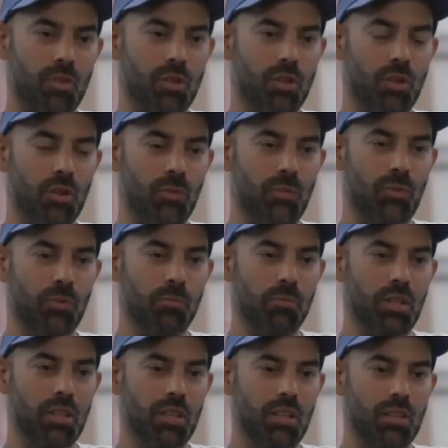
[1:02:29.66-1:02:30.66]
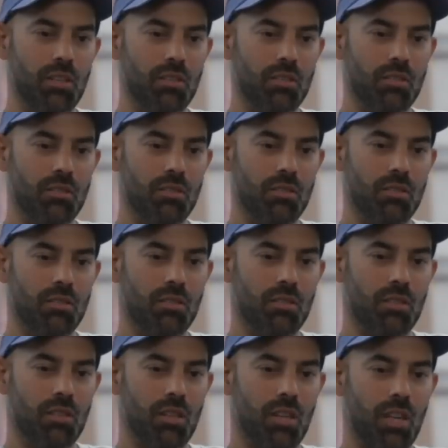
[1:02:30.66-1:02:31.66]
you know, for me,
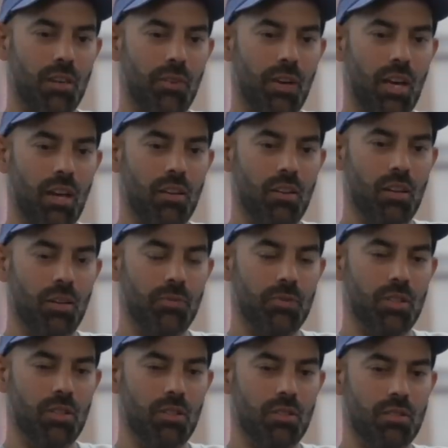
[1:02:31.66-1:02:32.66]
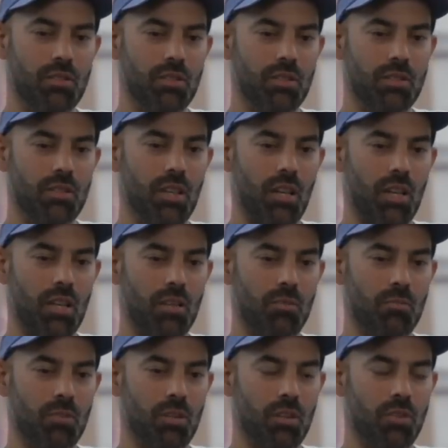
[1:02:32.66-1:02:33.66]
I've had enough years in this
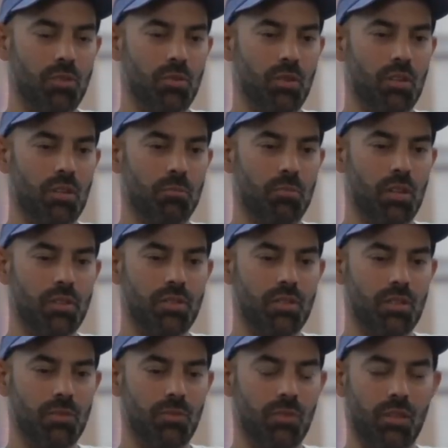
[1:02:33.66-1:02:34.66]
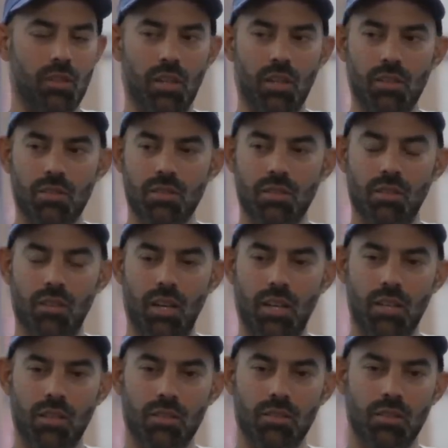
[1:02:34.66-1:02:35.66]
game and doing a bunch of different things to
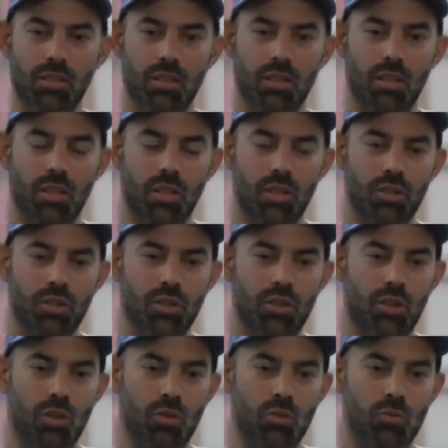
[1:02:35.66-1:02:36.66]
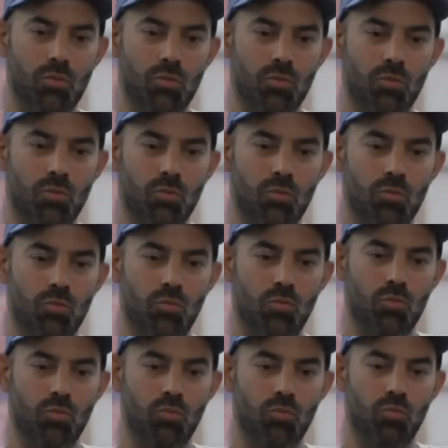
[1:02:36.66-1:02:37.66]
like, you know,
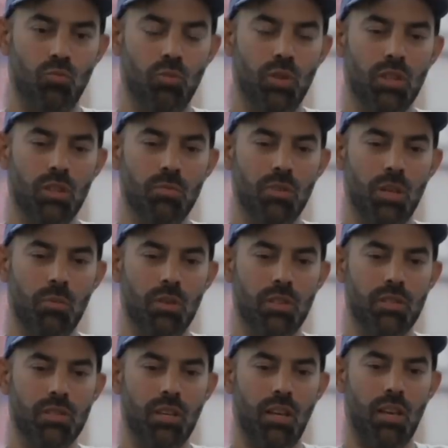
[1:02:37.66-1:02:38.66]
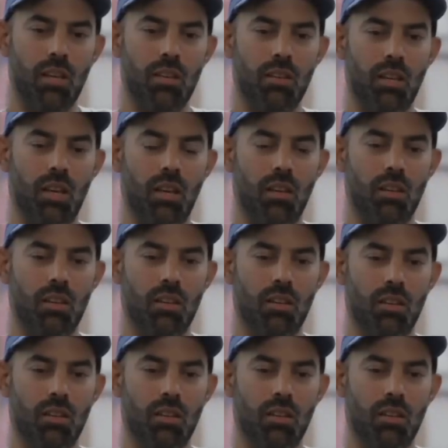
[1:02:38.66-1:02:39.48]
really be able to say that